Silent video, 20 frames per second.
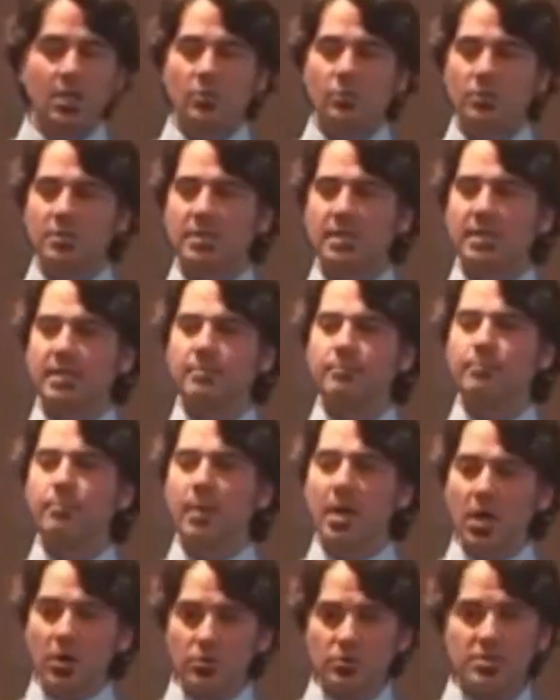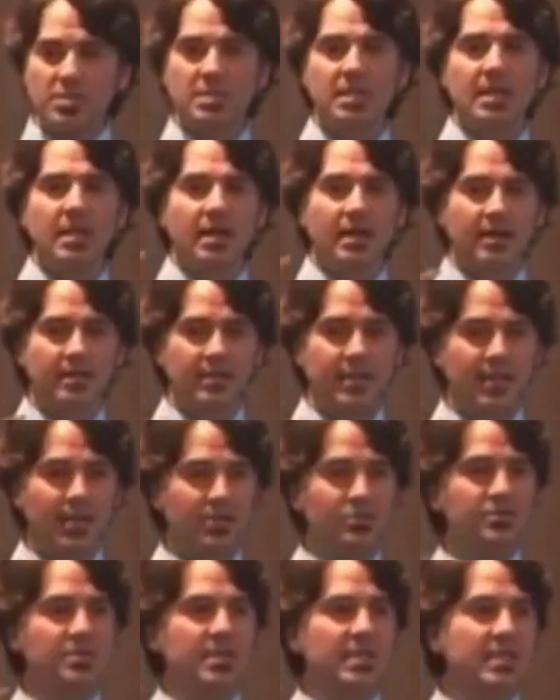We're the most
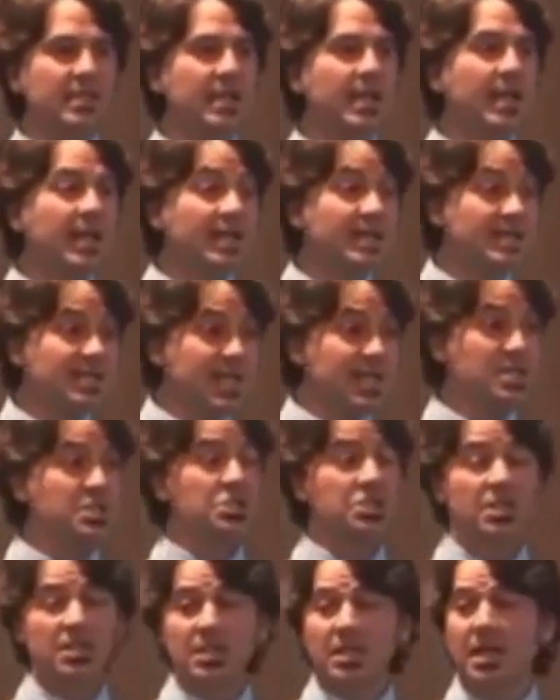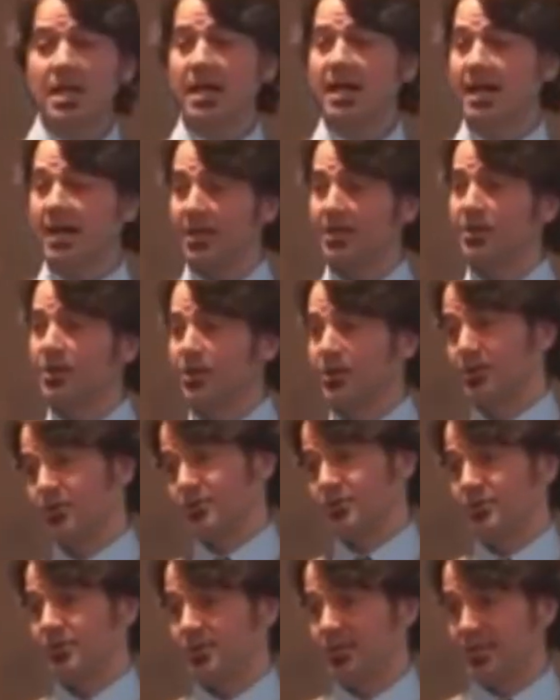unhealthy nation on
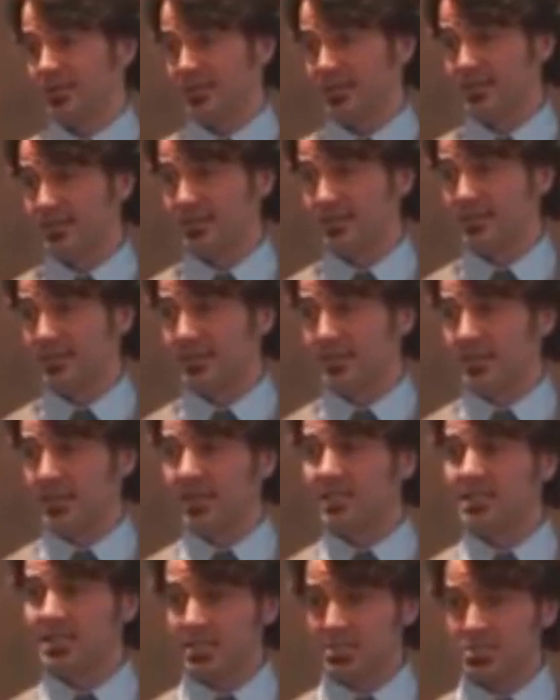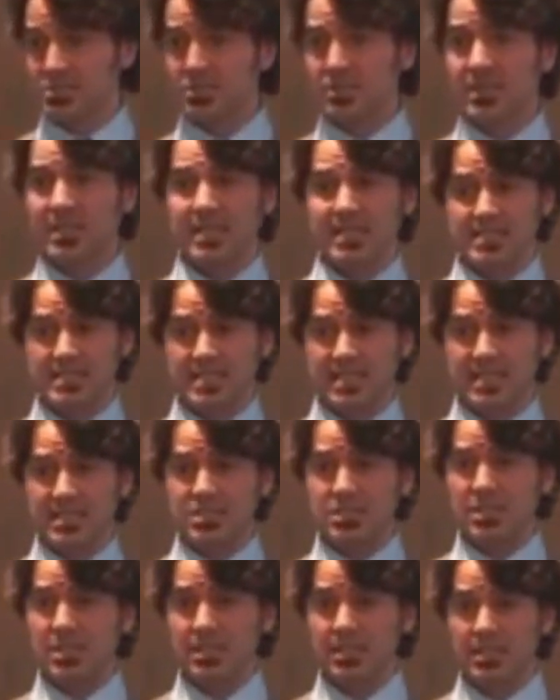earth, industrialized
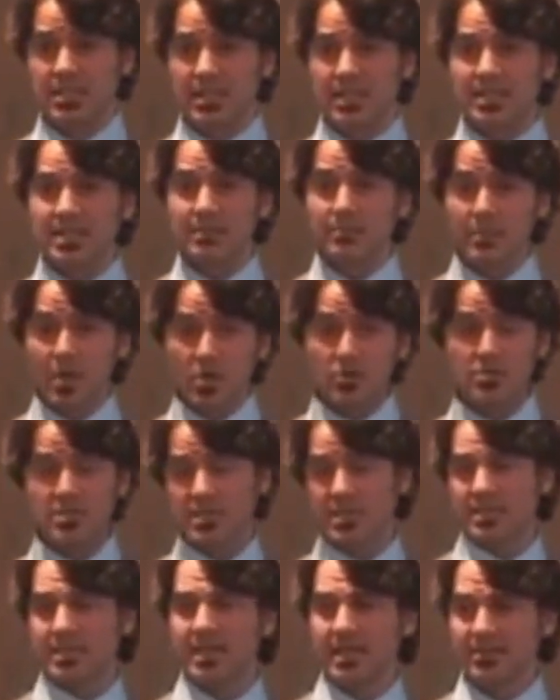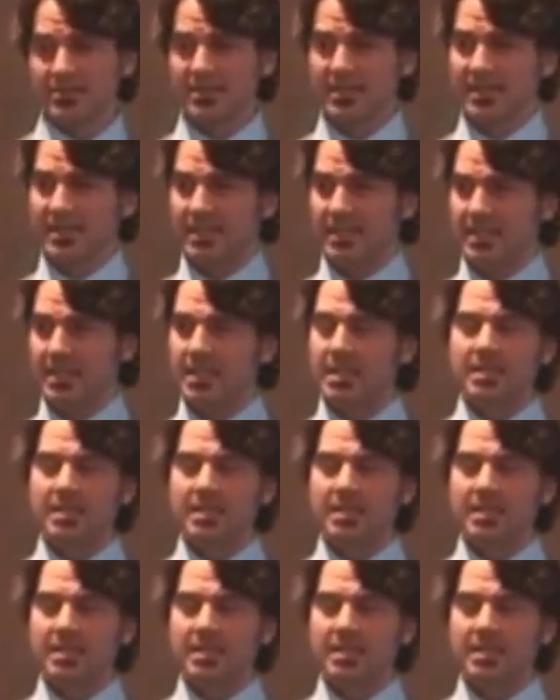nation, the most unhealthy.